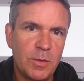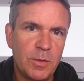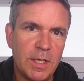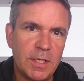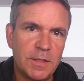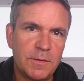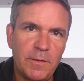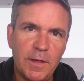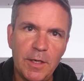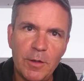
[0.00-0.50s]
is
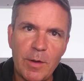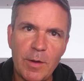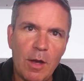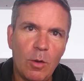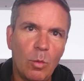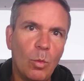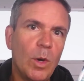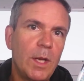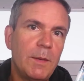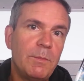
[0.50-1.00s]
figure
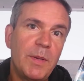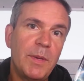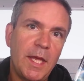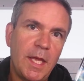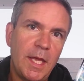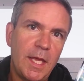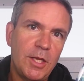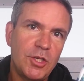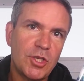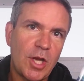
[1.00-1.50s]
out what
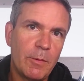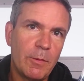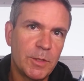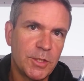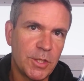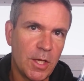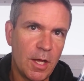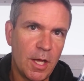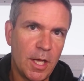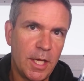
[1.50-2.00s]
page I was
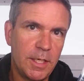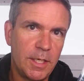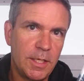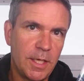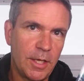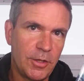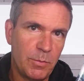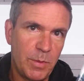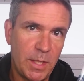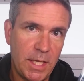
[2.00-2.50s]
on
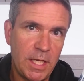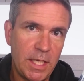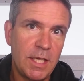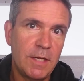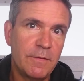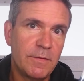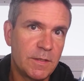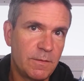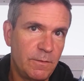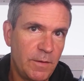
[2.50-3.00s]
at the beginning
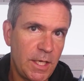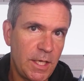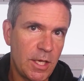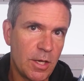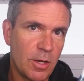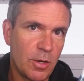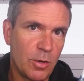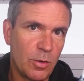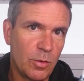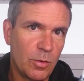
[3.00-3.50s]
of this
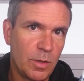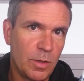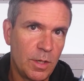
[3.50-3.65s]
video